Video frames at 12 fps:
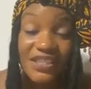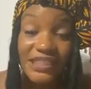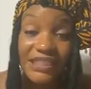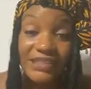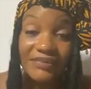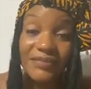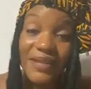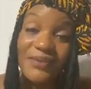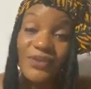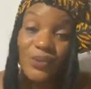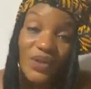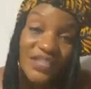I've
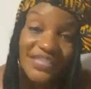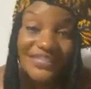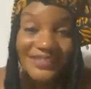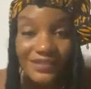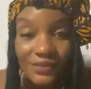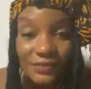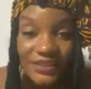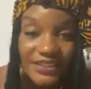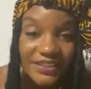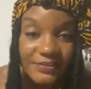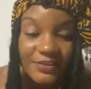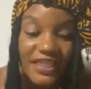been wanting it a little
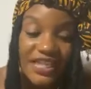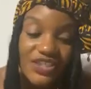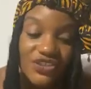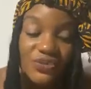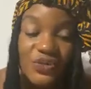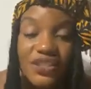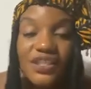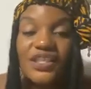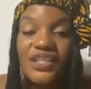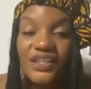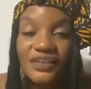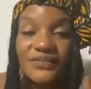bit, but I just really
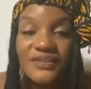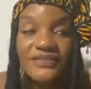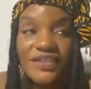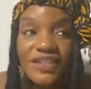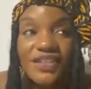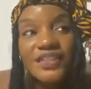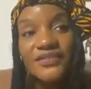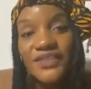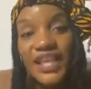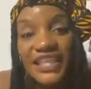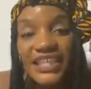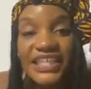love the feeling of
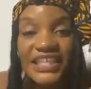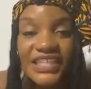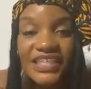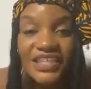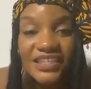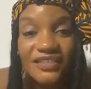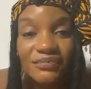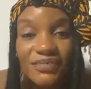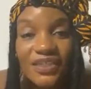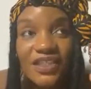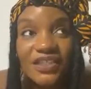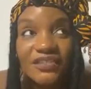like eating nothing
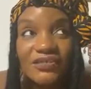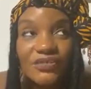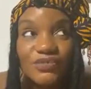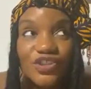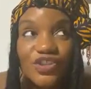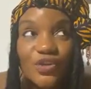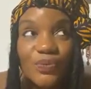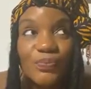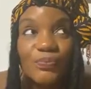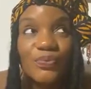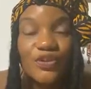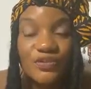but, you know,
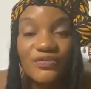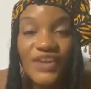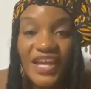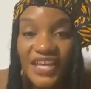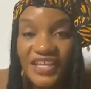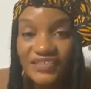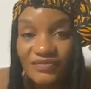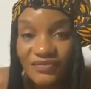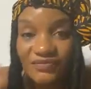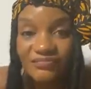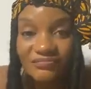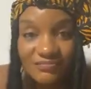purified,
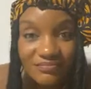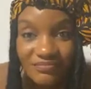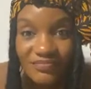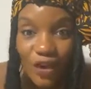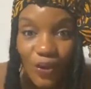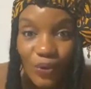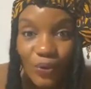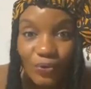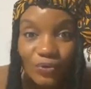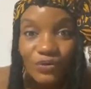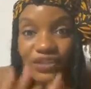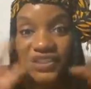
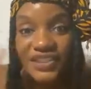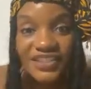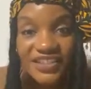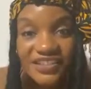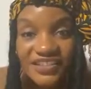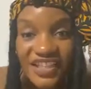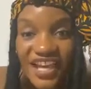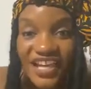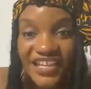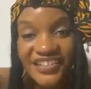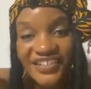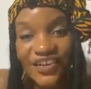whole,
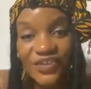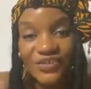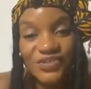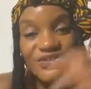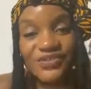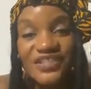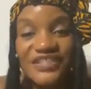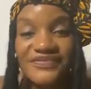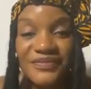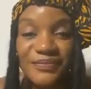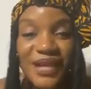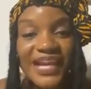non-altered
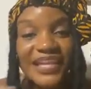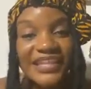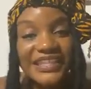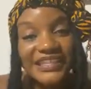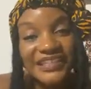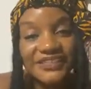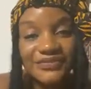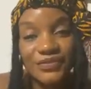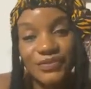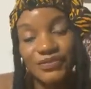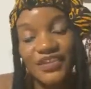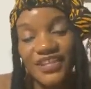even by heating
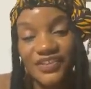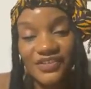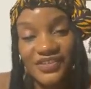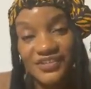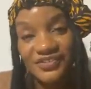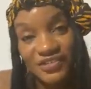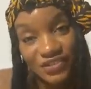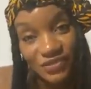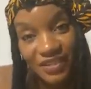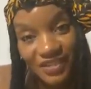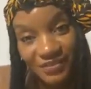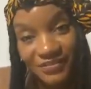food. I know this sounds
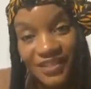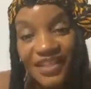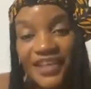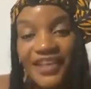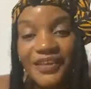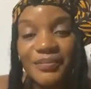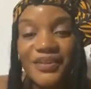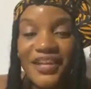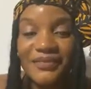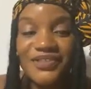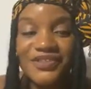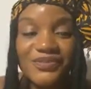extreme, but
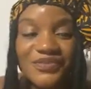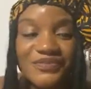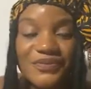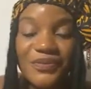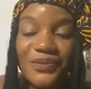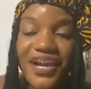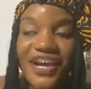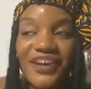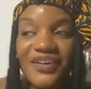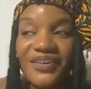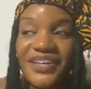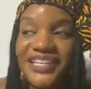I've been doing it for a
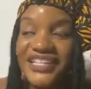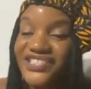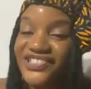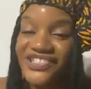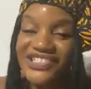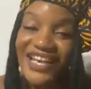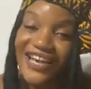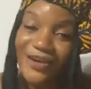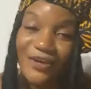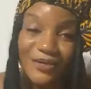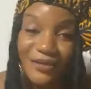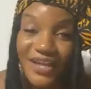while, and it's just
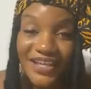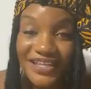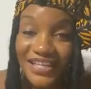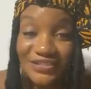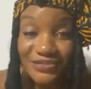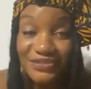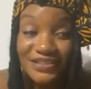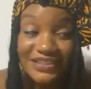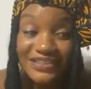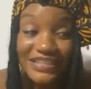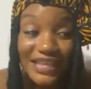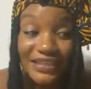how I
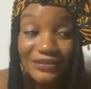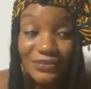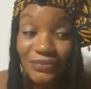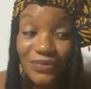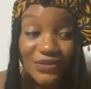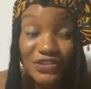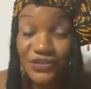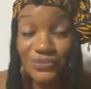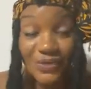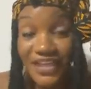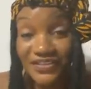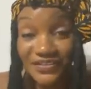naturally like should
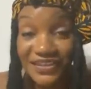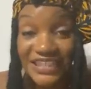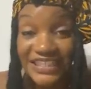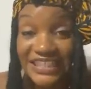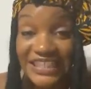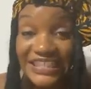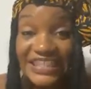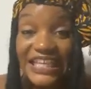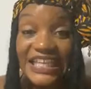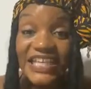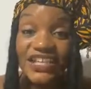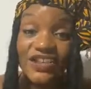rather eat. And
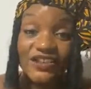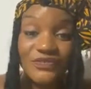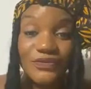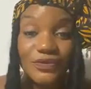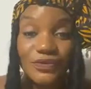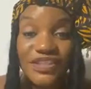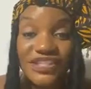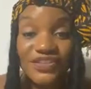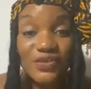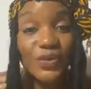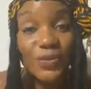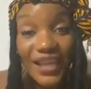cooked food is a
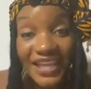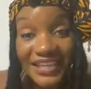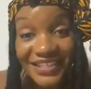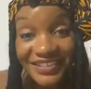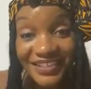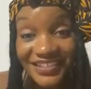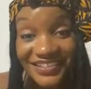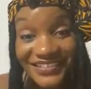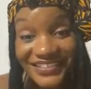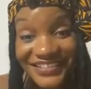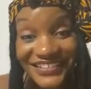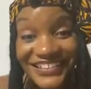doorway
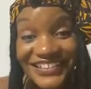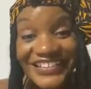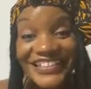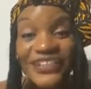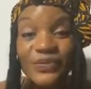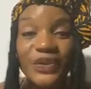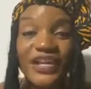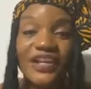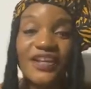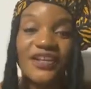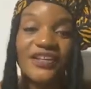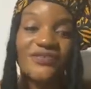
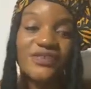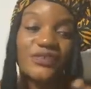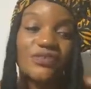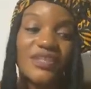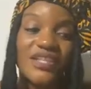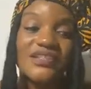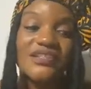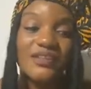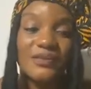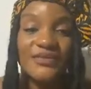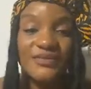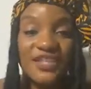where if you eat
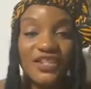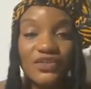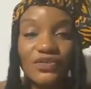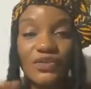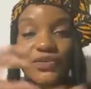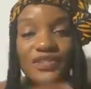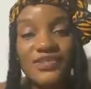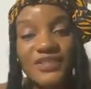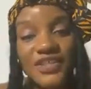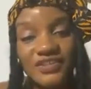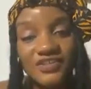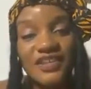some of it, you're gonna want some
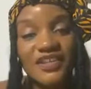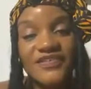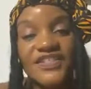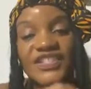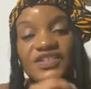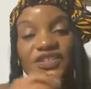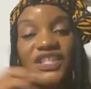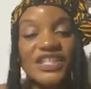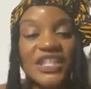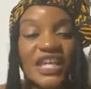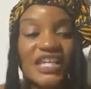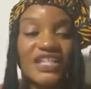other stuff, and you get
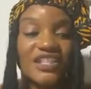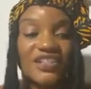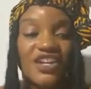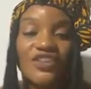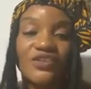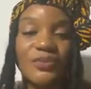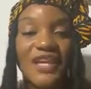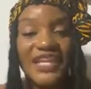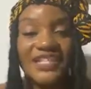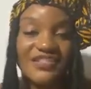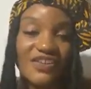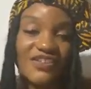like hunger
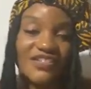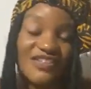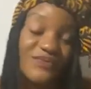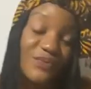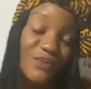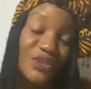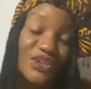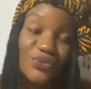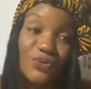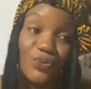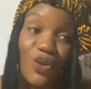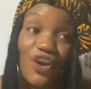pains and all that stuff. When you're
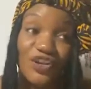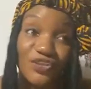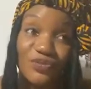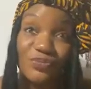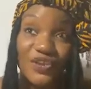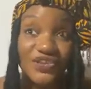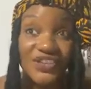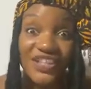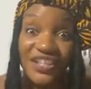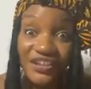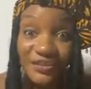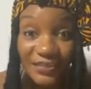raw, you barely get
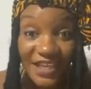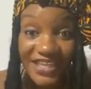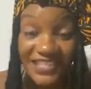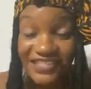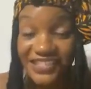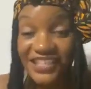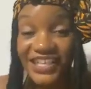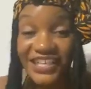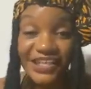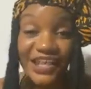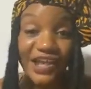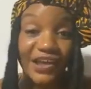hunger pains.
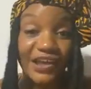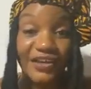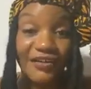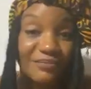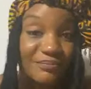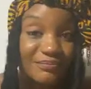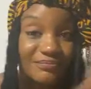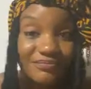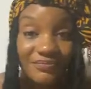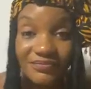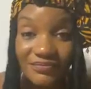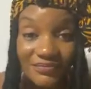
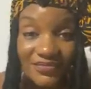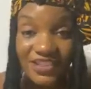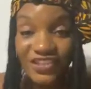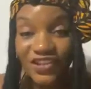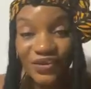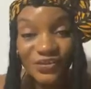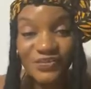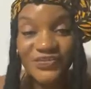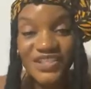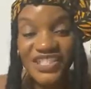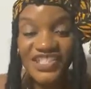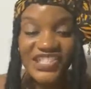You know,
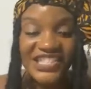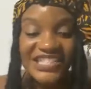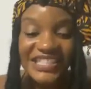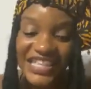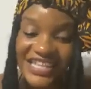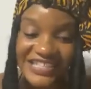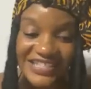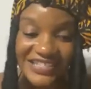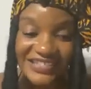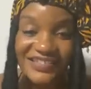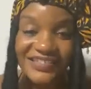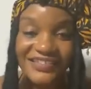it's just
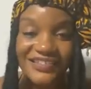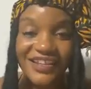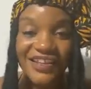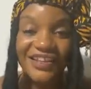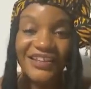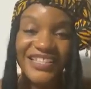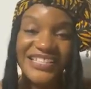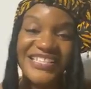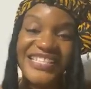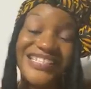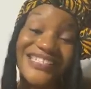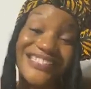less
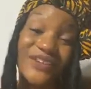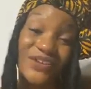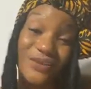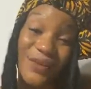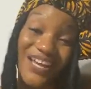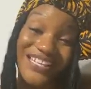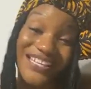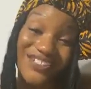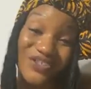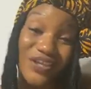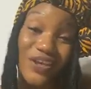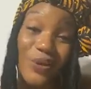intense on your body as you
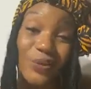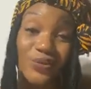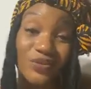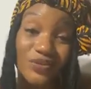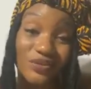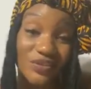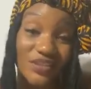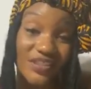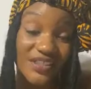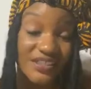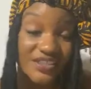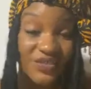get older.
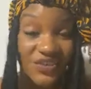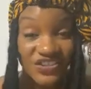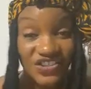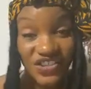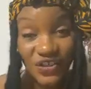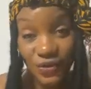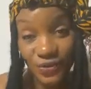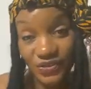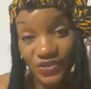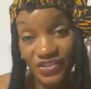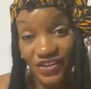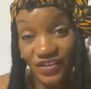So as you get older,
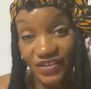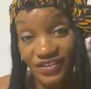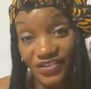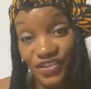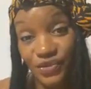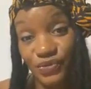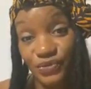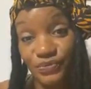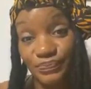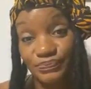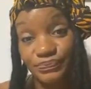it's harder to